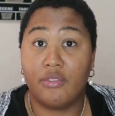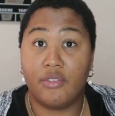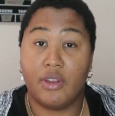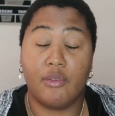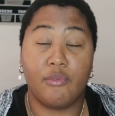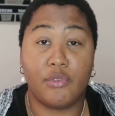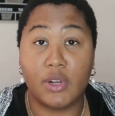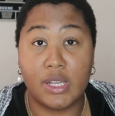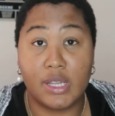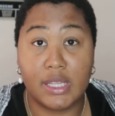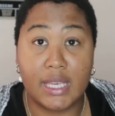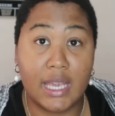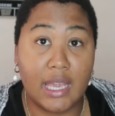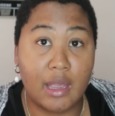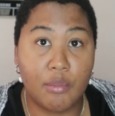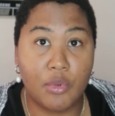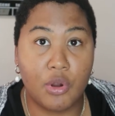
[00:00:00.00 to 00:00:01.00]
in front of the
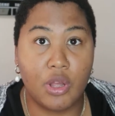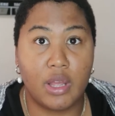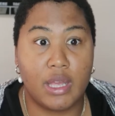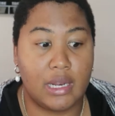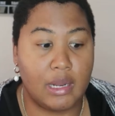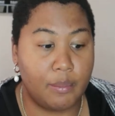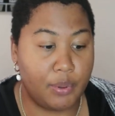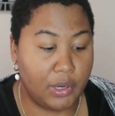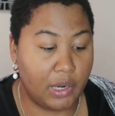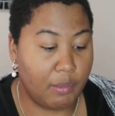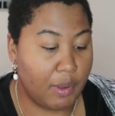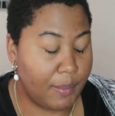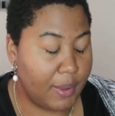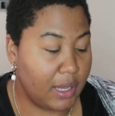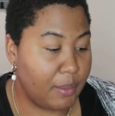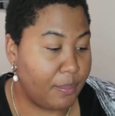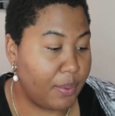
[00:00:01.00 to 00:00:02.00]
camera and I'm putting my
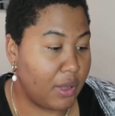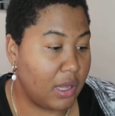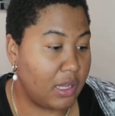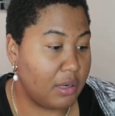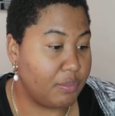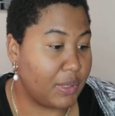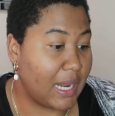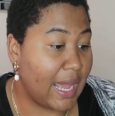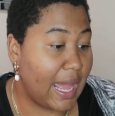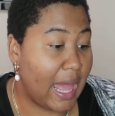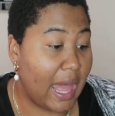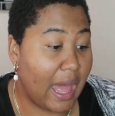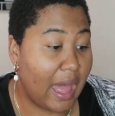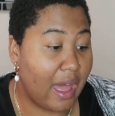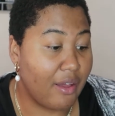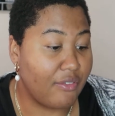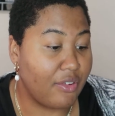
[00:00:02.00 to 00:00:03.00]
makeup on, but I
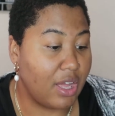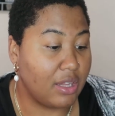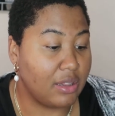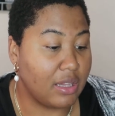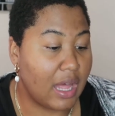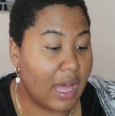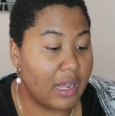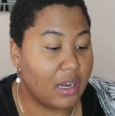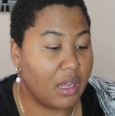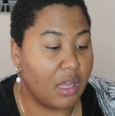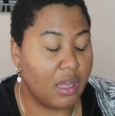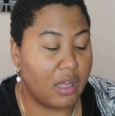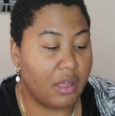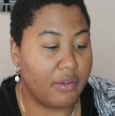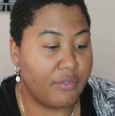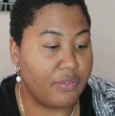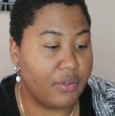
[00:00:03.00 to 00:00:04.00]
have a lot
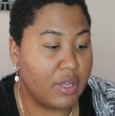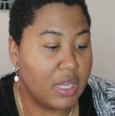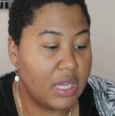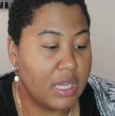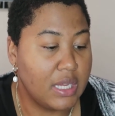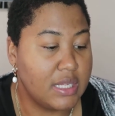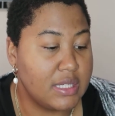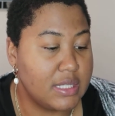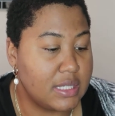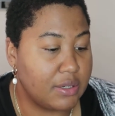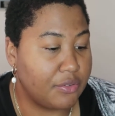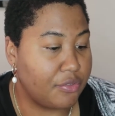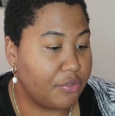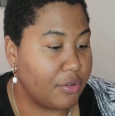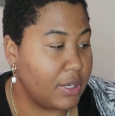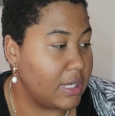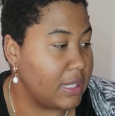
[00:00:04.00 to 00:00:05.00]
of
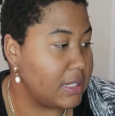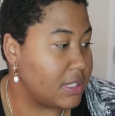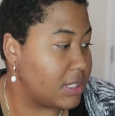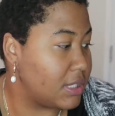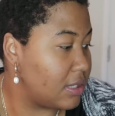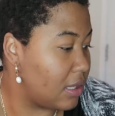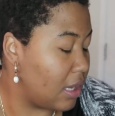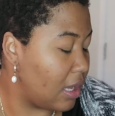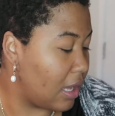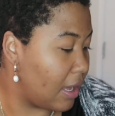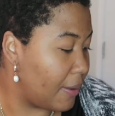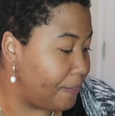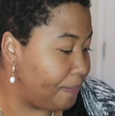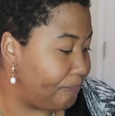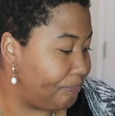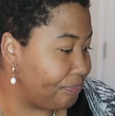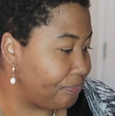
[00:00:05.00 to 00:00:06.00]
different
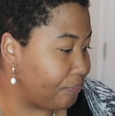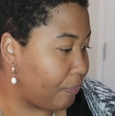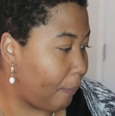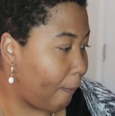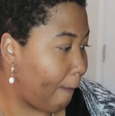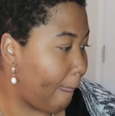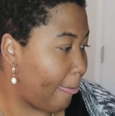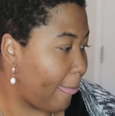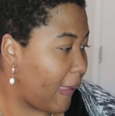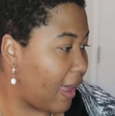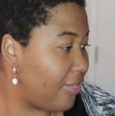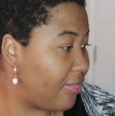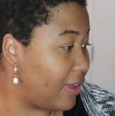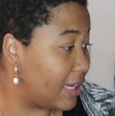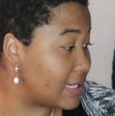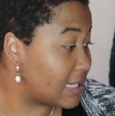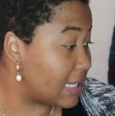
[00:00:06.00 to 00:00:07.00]
um,
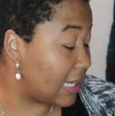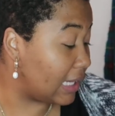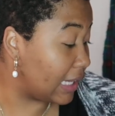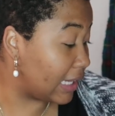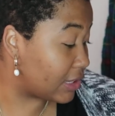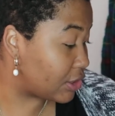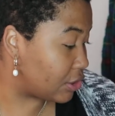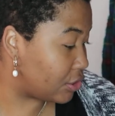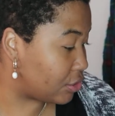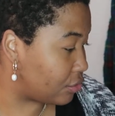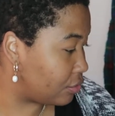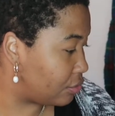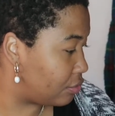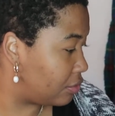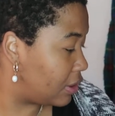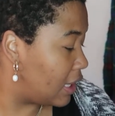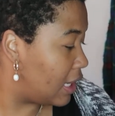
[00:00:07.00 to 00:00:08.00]
things that I like to
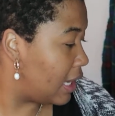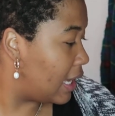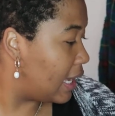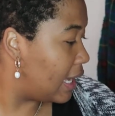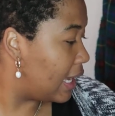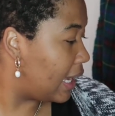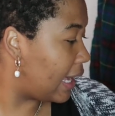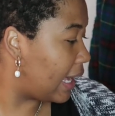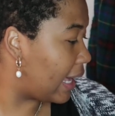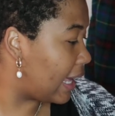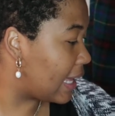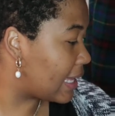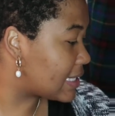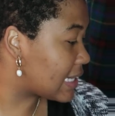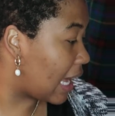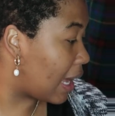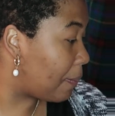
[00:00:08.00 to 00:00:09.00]
do.
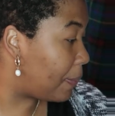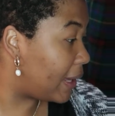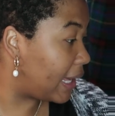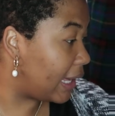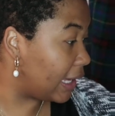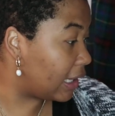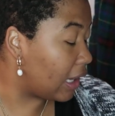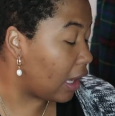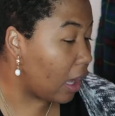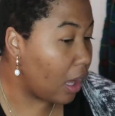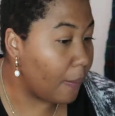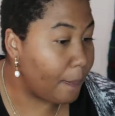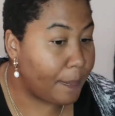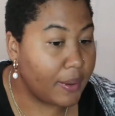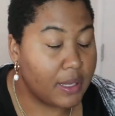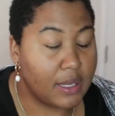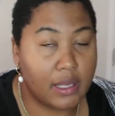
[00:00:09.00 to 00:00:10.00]
And I pick
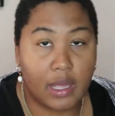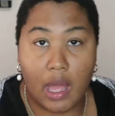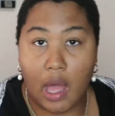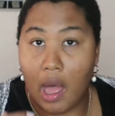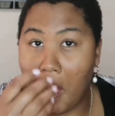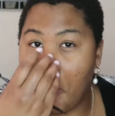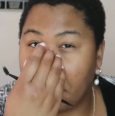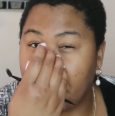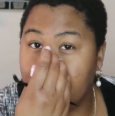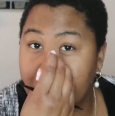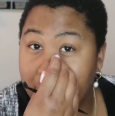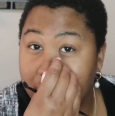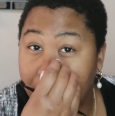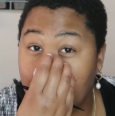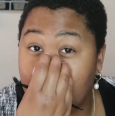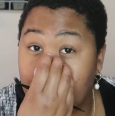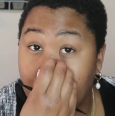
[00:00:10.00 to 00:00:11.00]
up hobbies
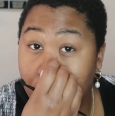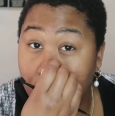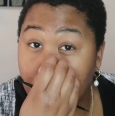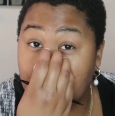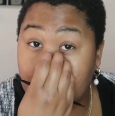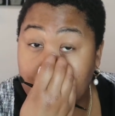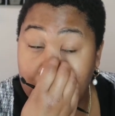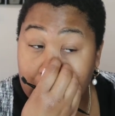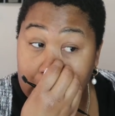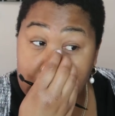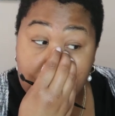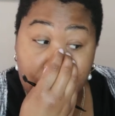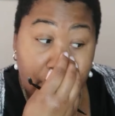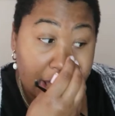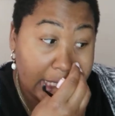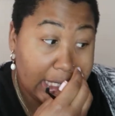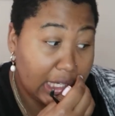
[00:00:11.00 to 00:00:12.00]
very quickly as a
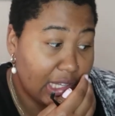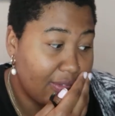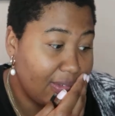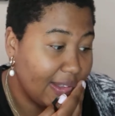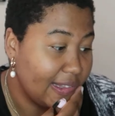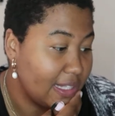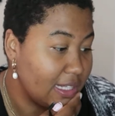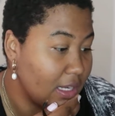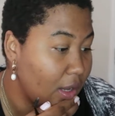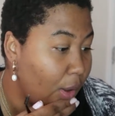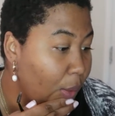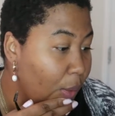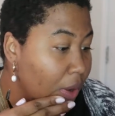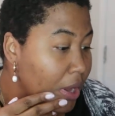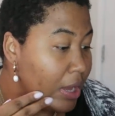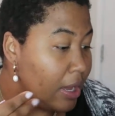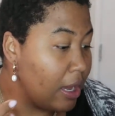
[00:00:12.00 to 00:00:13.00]
creative. And
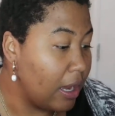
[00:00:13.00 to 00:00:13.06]
so